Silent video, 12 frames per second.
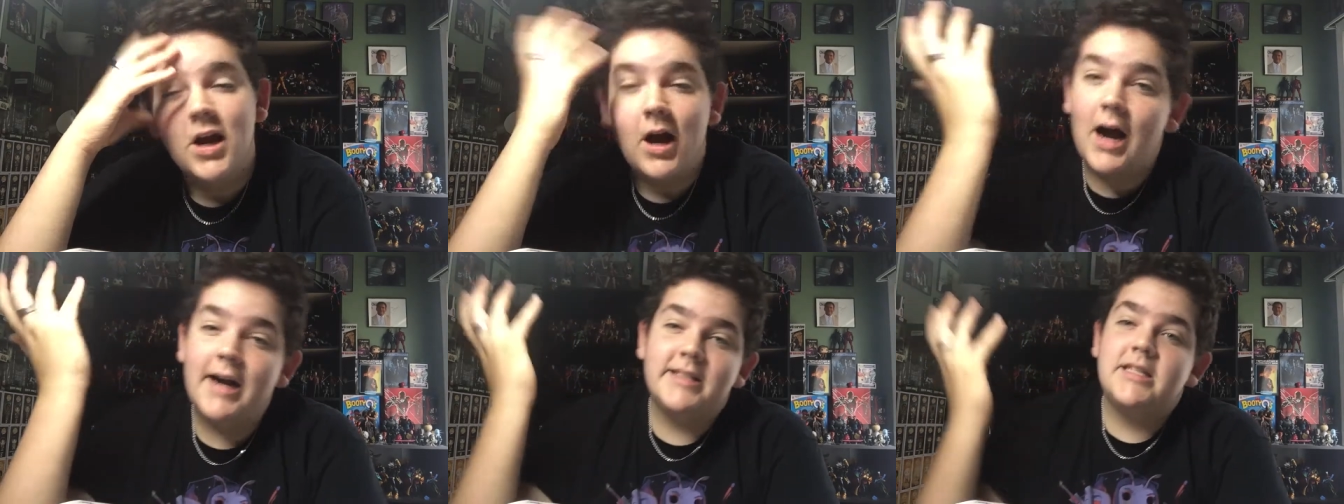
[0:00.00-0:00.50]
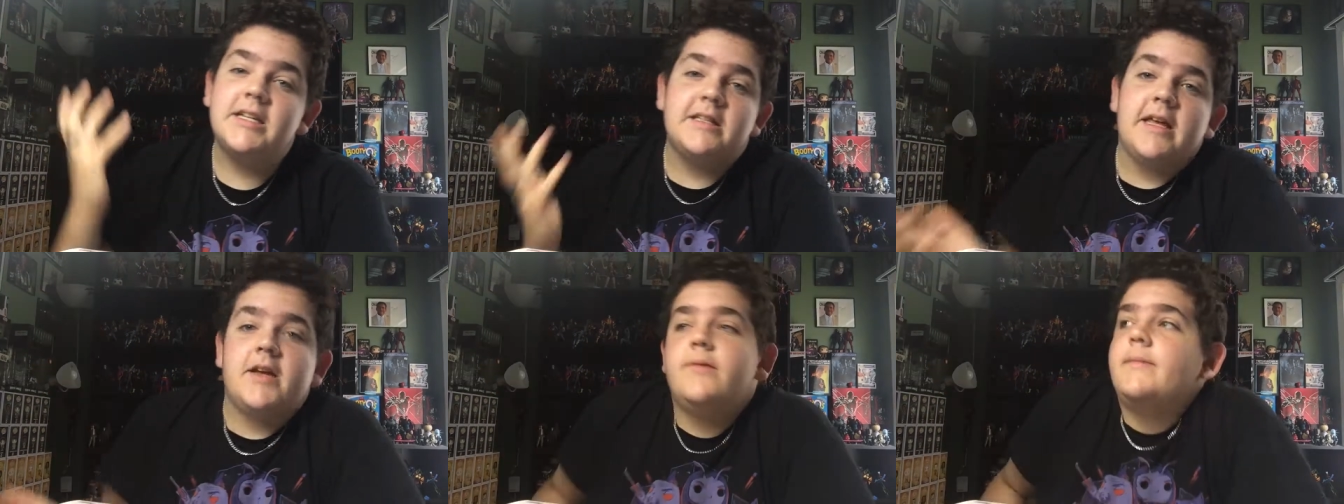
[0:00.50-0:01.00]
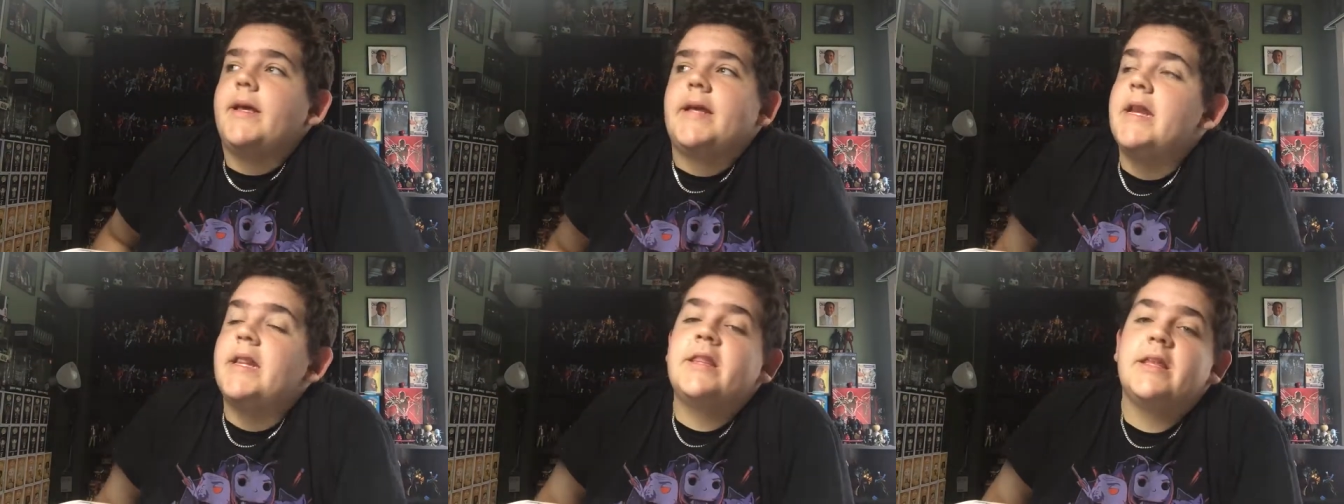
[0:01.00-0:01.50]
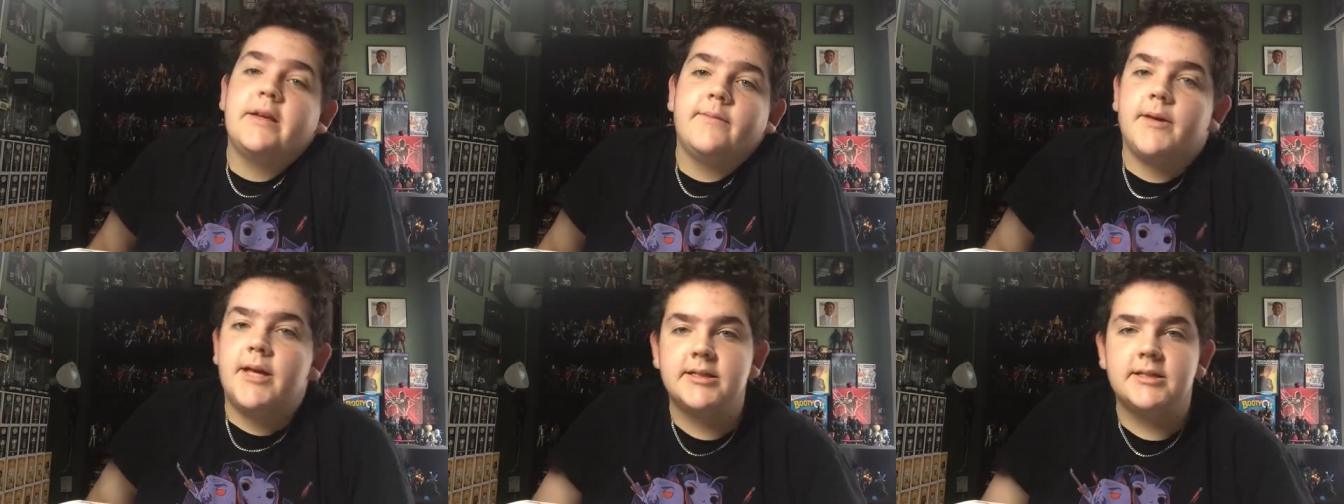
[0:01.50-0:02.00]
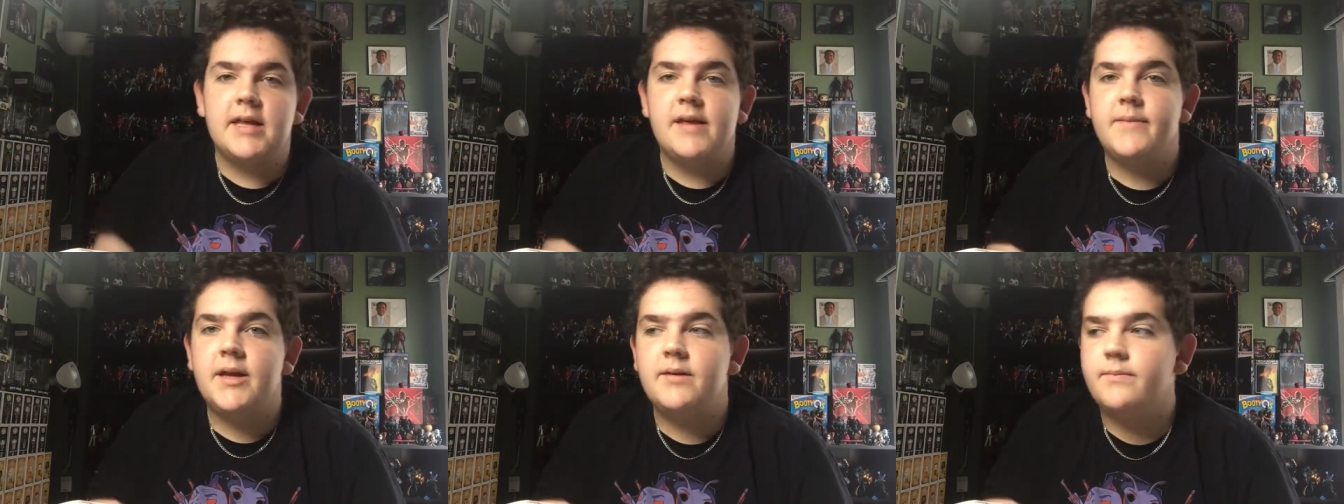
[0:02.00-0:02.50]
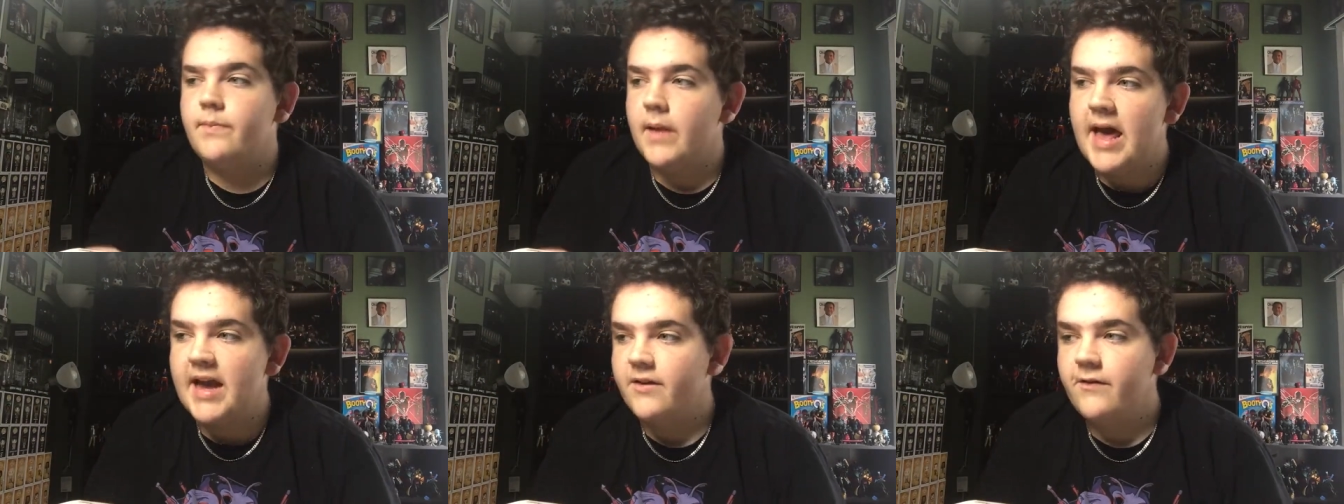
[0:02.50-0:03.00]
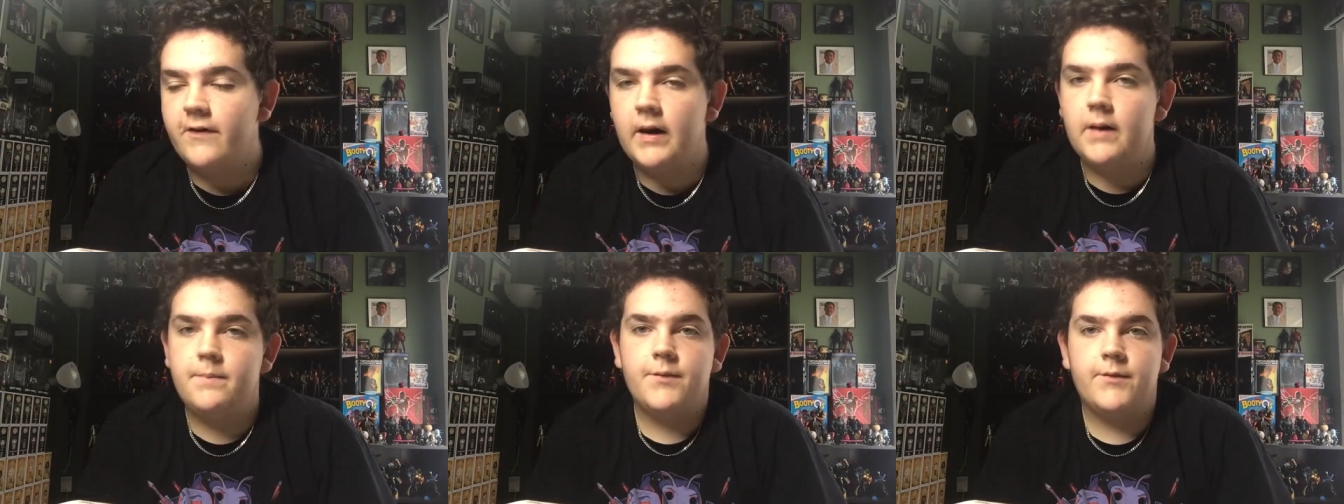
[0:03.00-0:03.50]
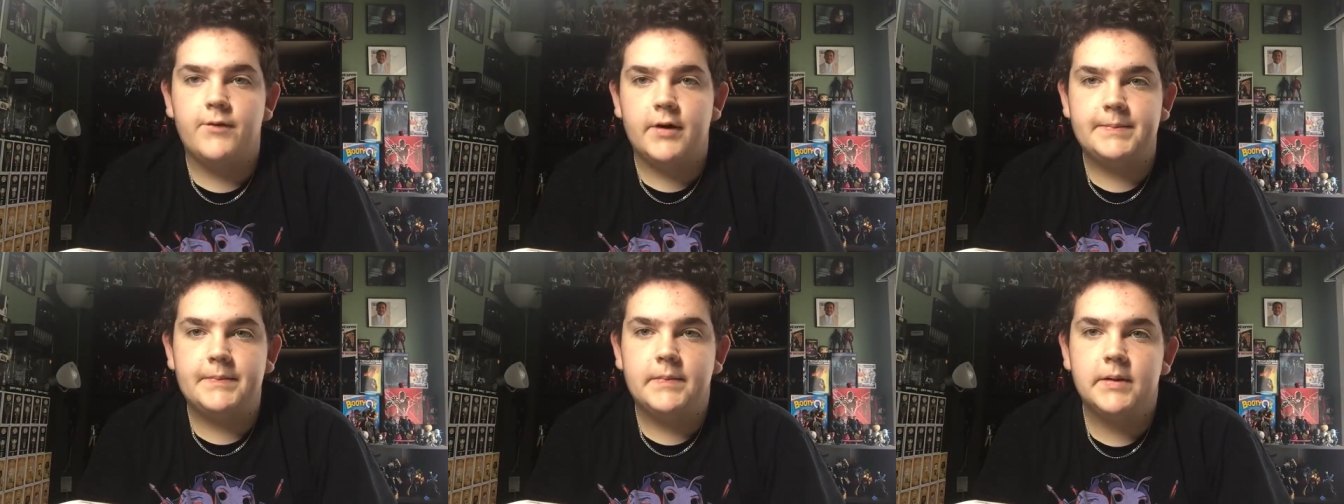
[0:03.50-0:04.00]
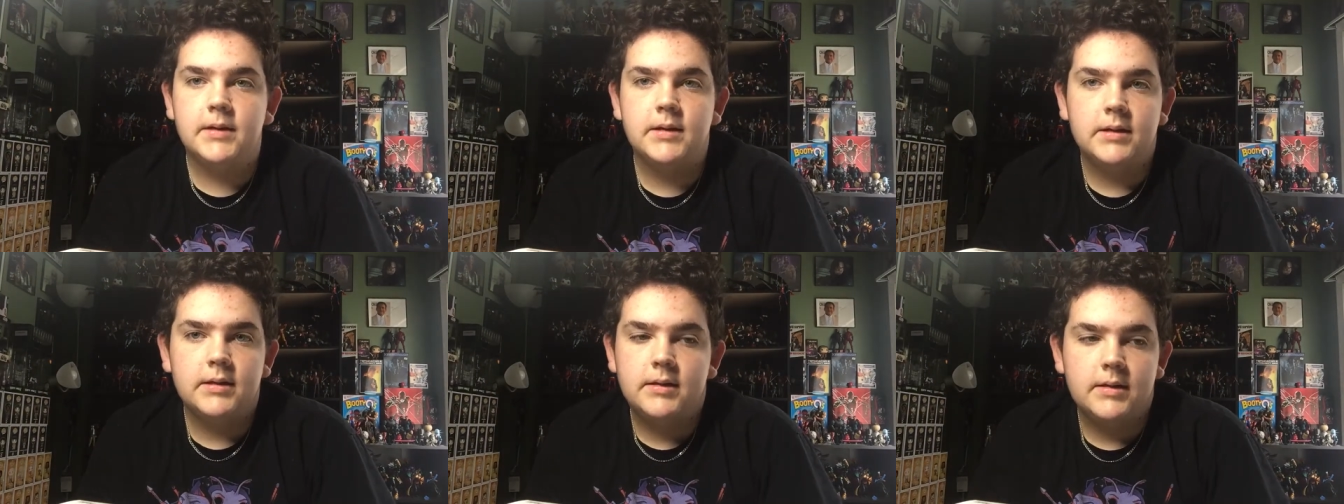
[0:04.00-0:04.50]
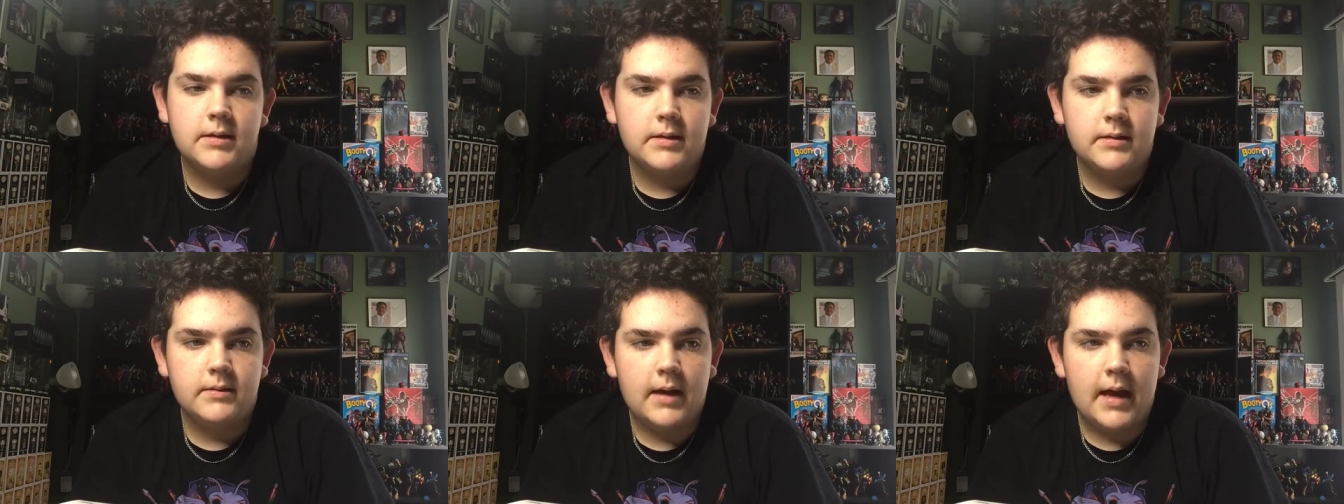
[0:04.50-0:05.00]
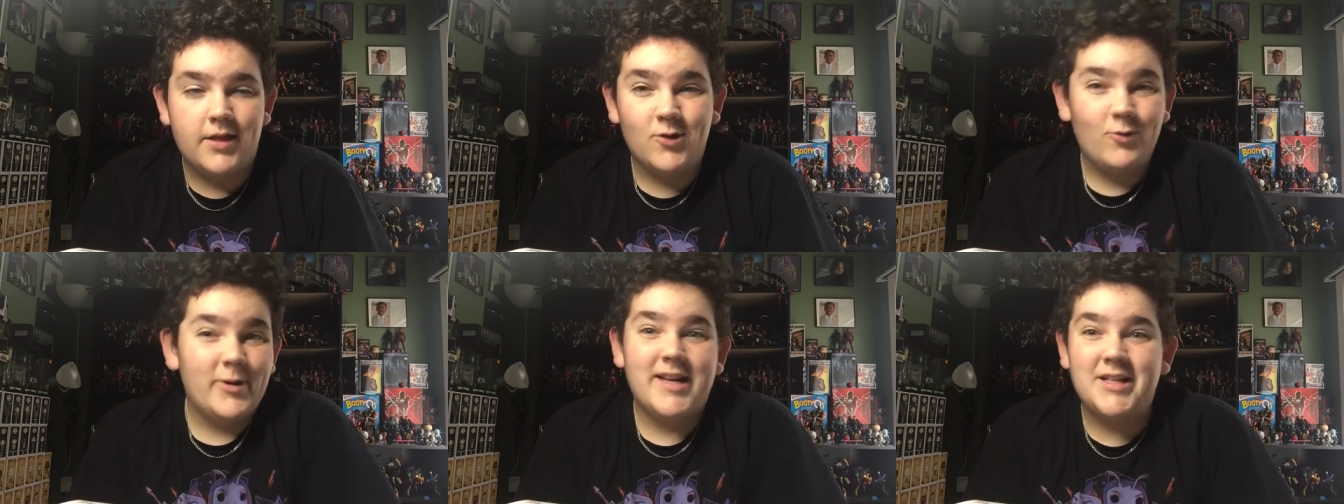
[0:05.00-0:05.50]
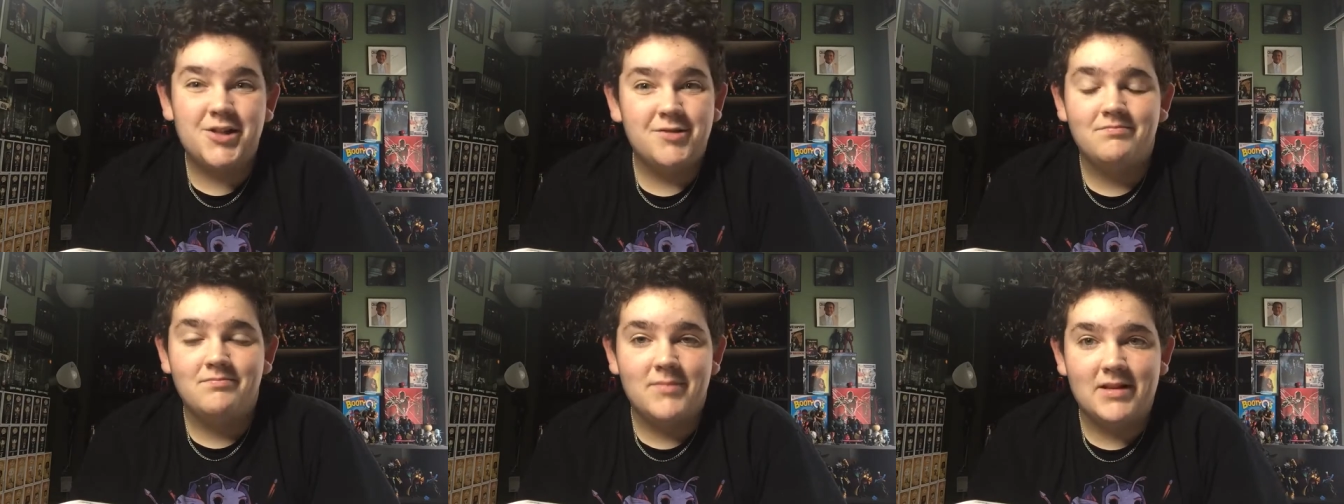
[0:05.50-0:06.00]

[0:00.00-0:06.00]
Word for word: honestly, they can make anything because they made Black Phillip from uh, The Witch.